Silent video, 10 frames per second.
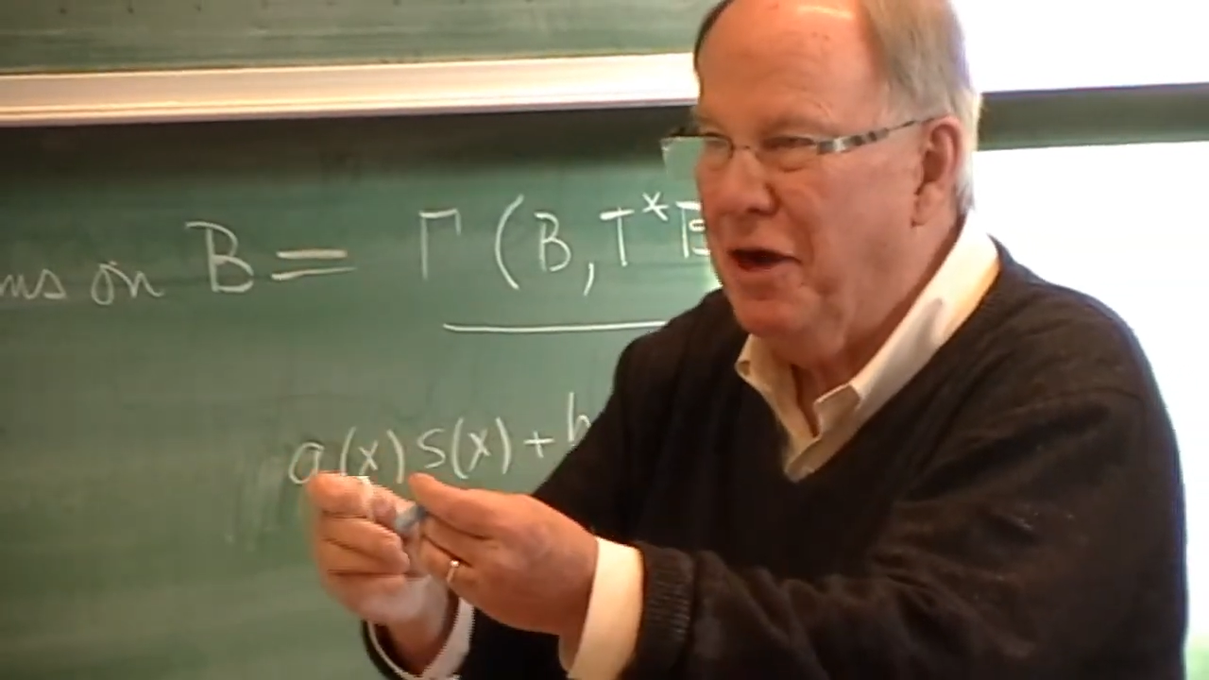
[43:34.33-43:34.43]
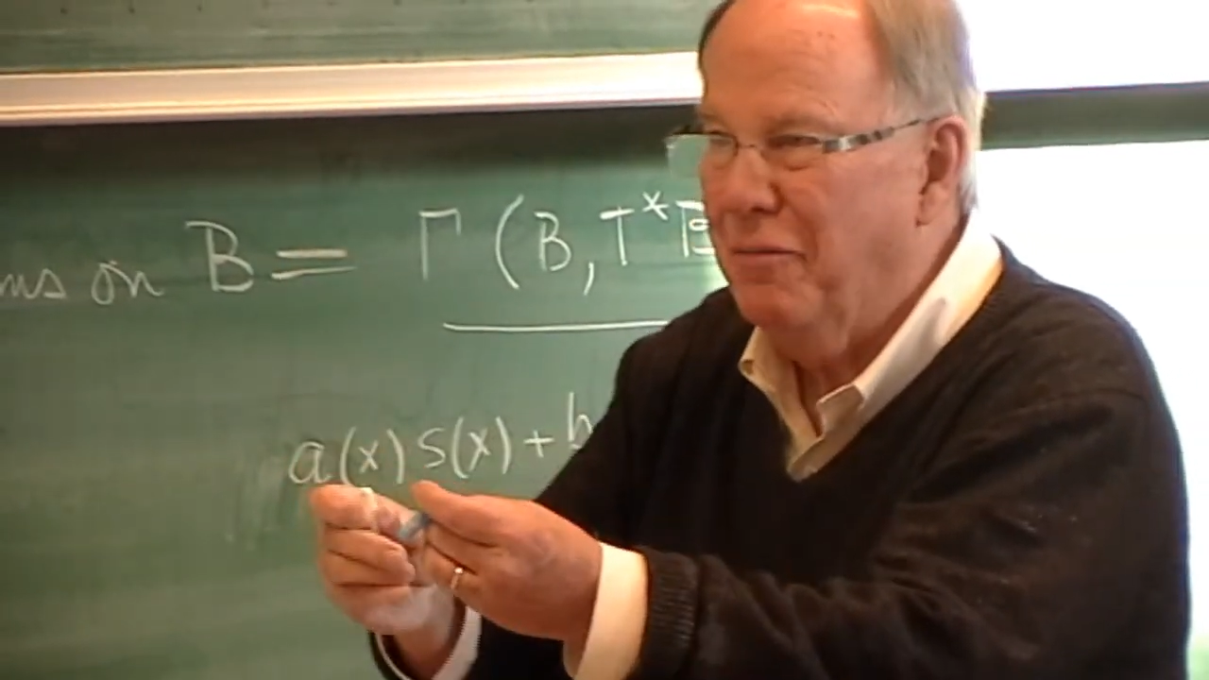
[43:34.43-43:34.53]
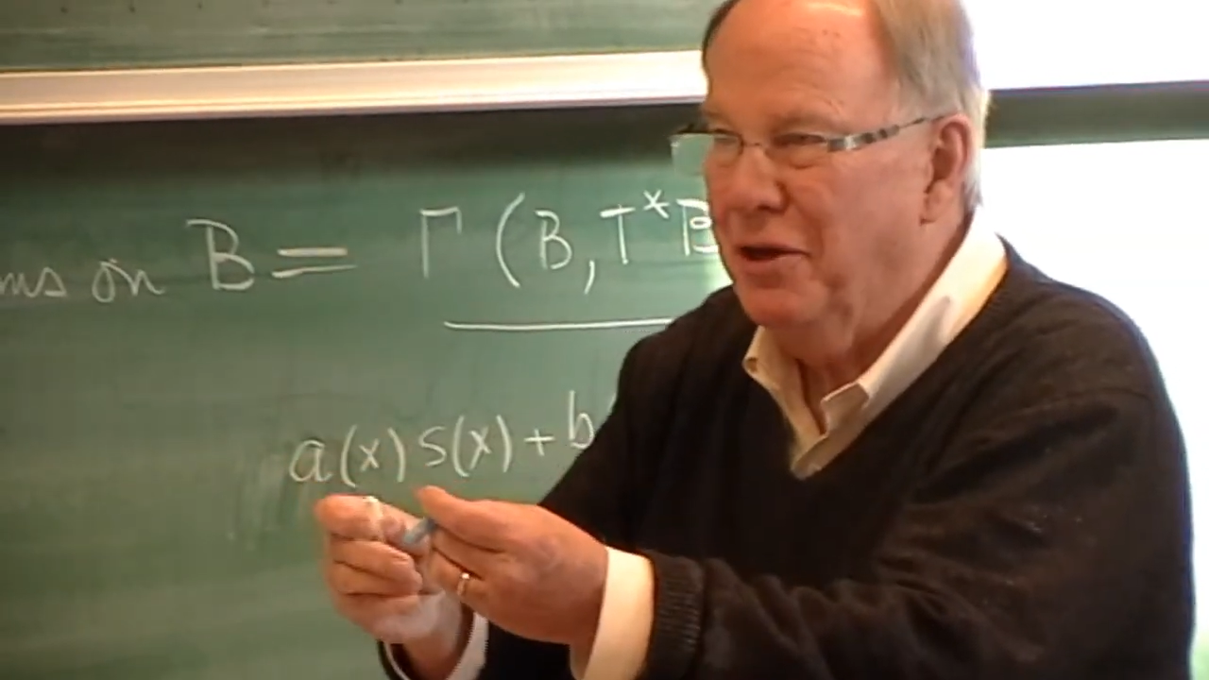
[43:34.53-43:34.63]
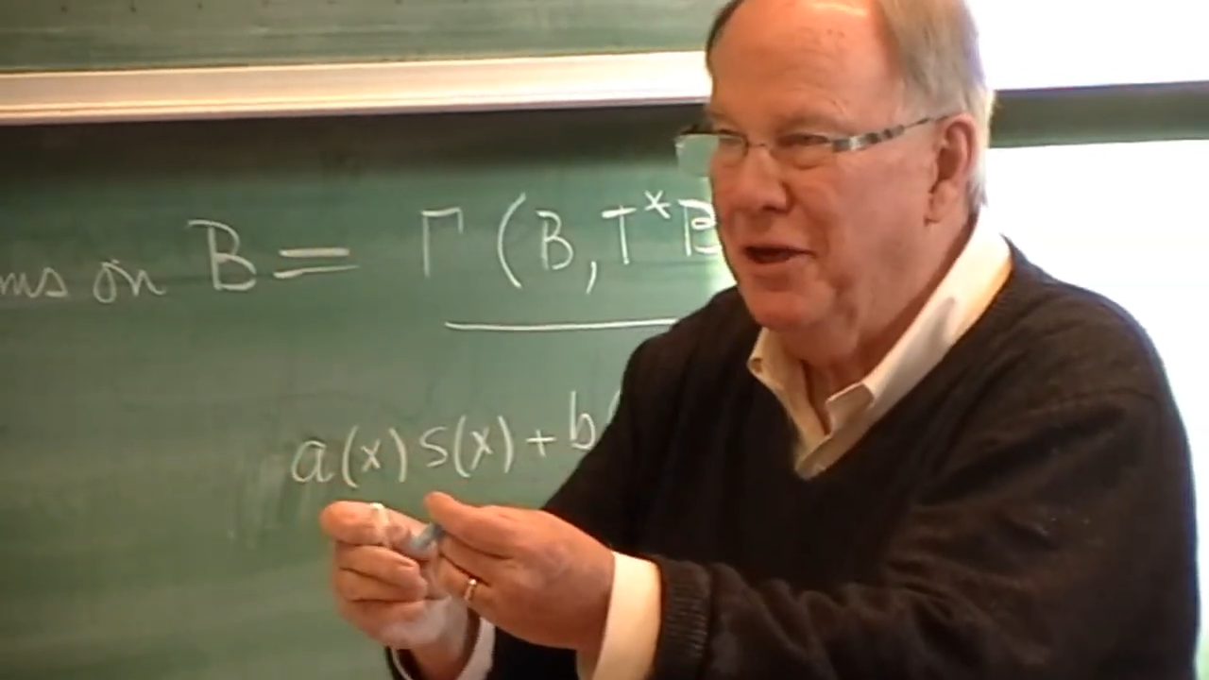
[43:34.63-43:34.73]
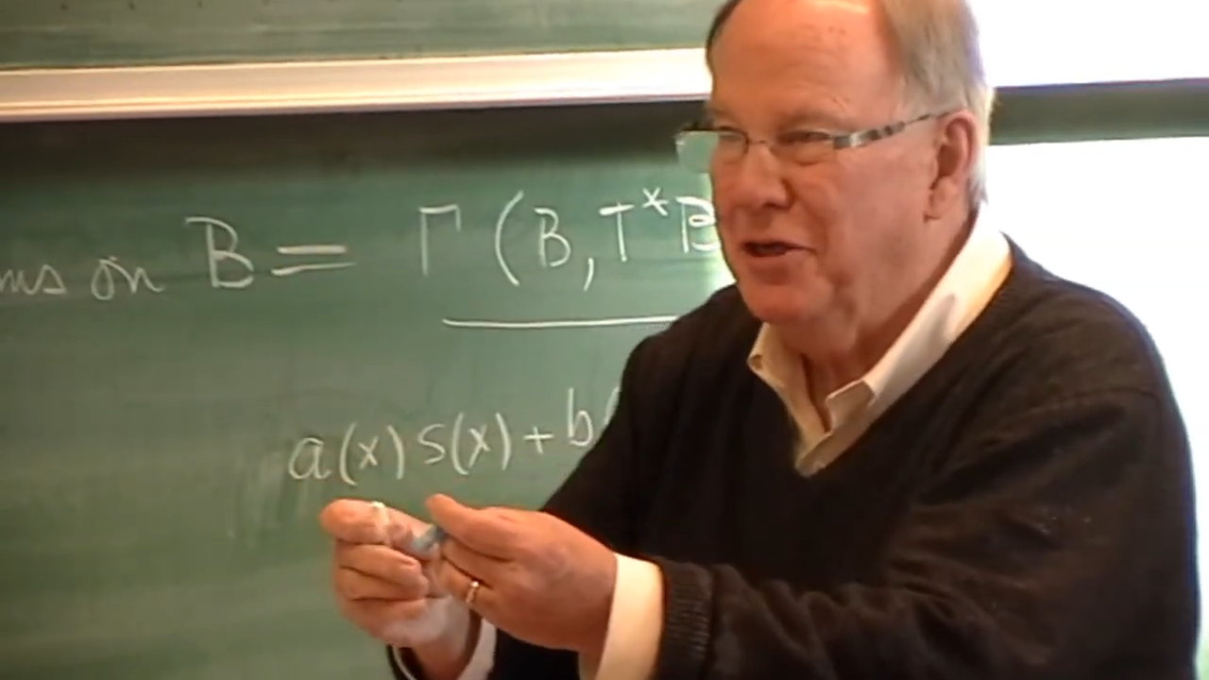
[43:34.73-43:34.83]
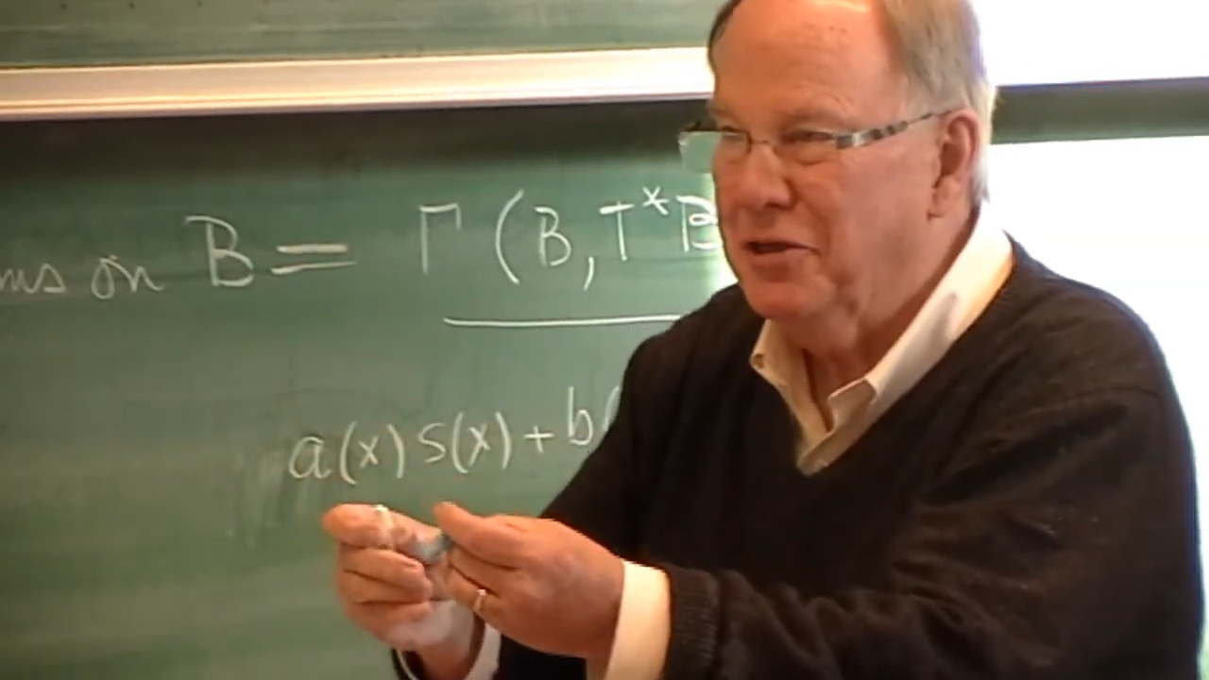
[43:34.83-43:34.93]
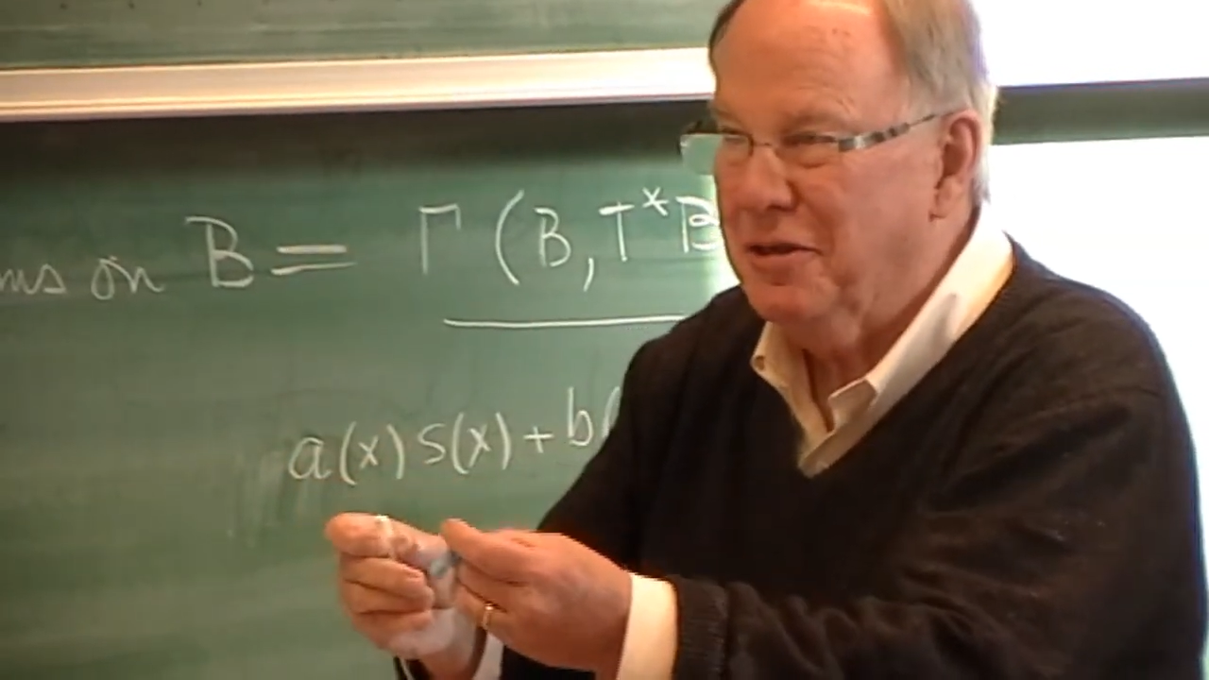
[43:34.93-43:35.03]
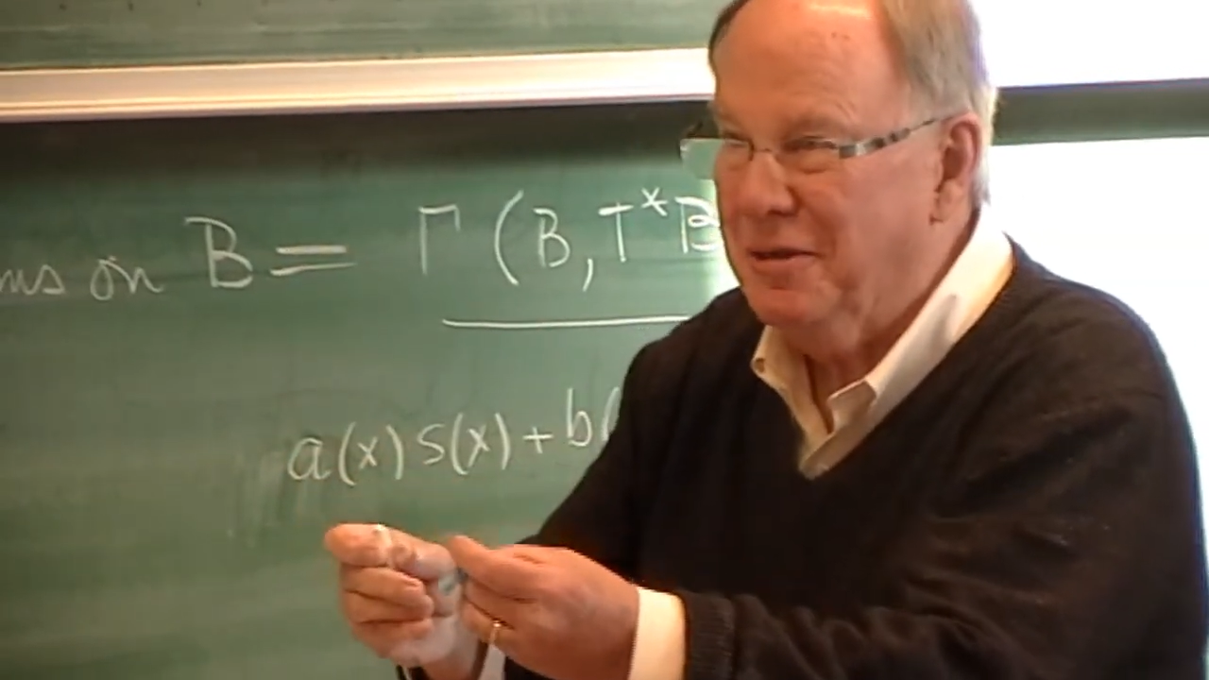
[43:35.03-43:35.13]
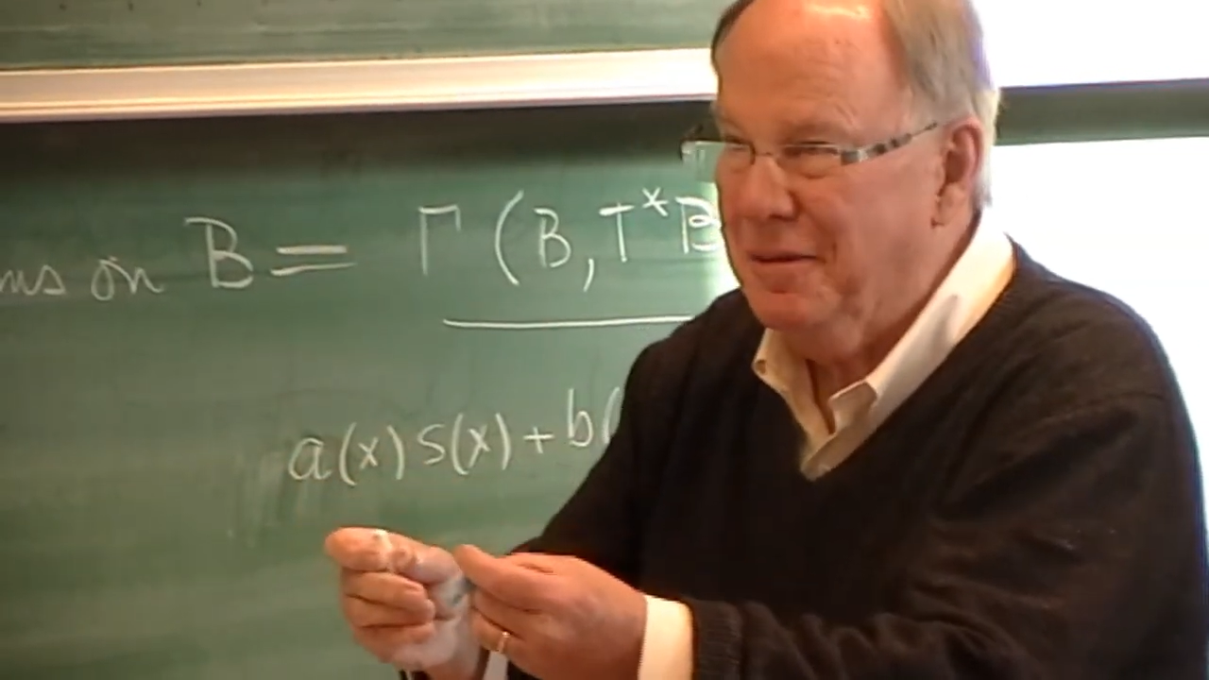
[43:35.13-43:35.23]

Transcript: combination?